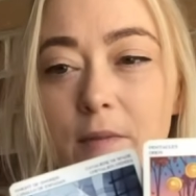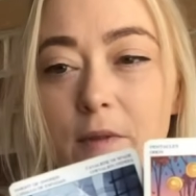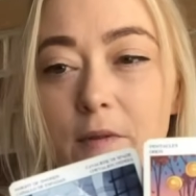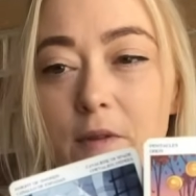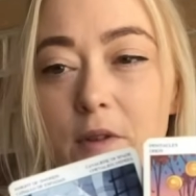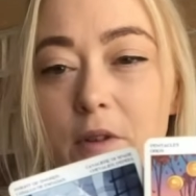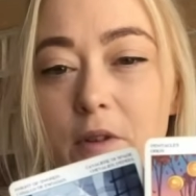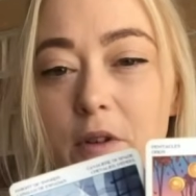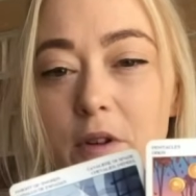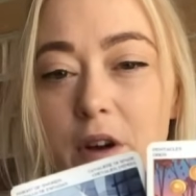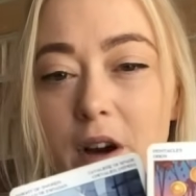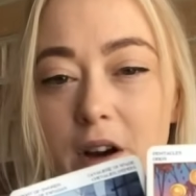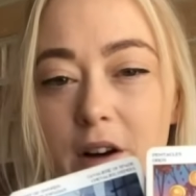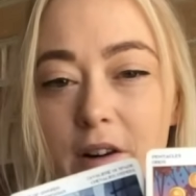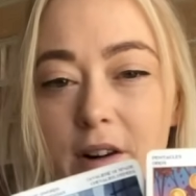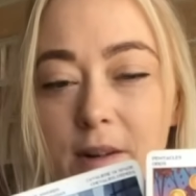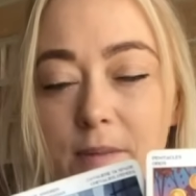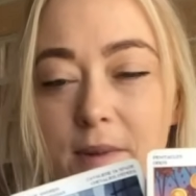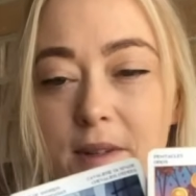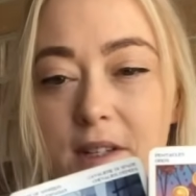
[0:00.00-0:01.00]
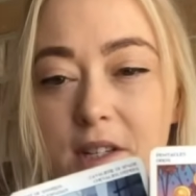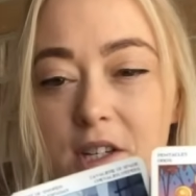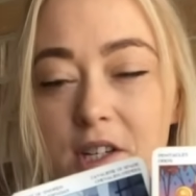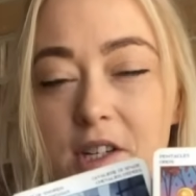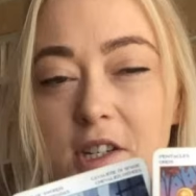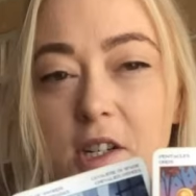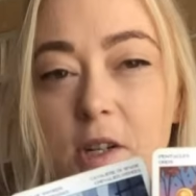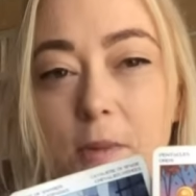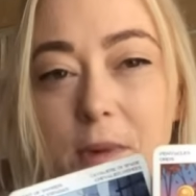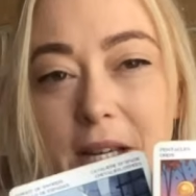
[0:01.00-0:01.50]
if you are in a position
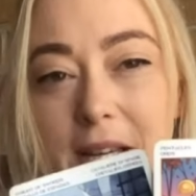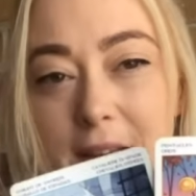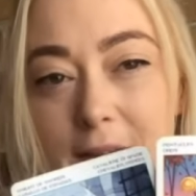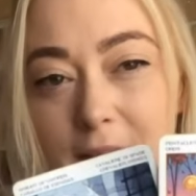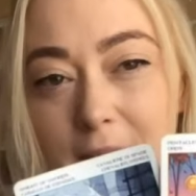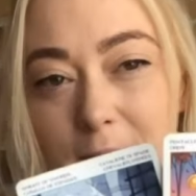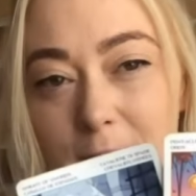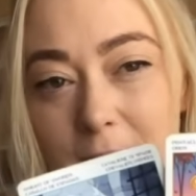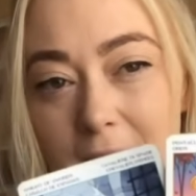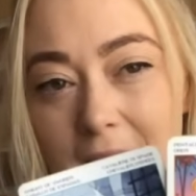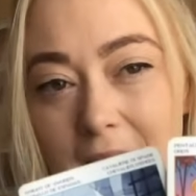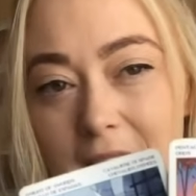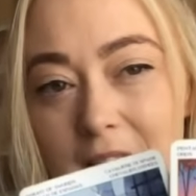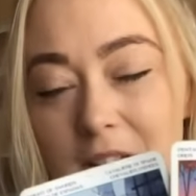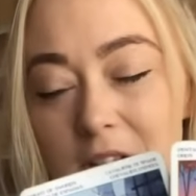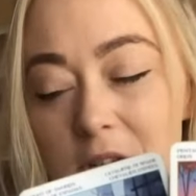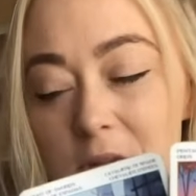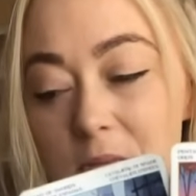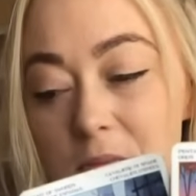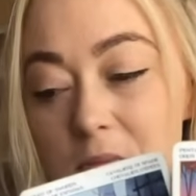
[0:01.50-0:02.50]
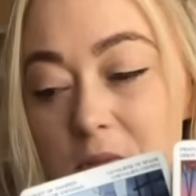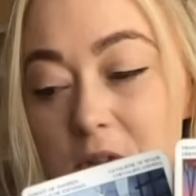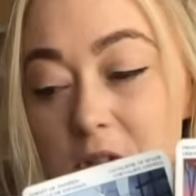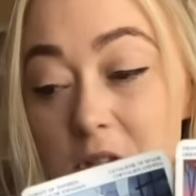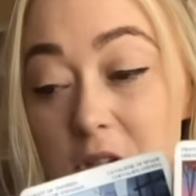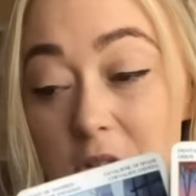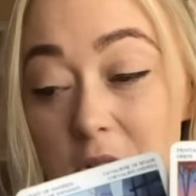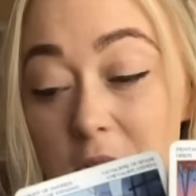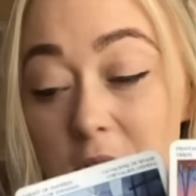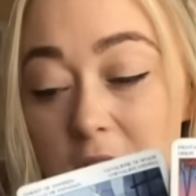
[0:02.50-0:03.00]
to be giving back, to, to
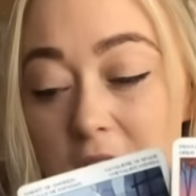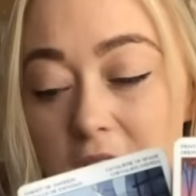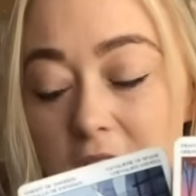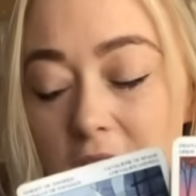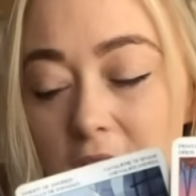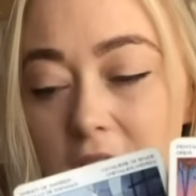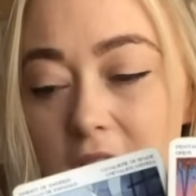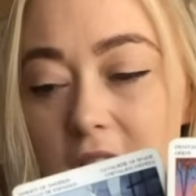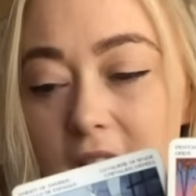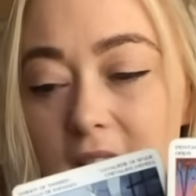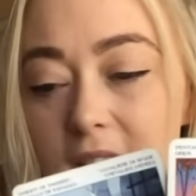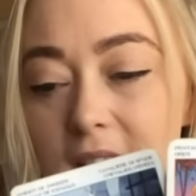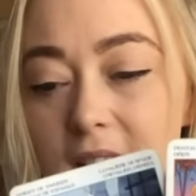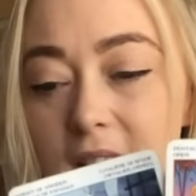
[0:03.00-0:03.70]
do so.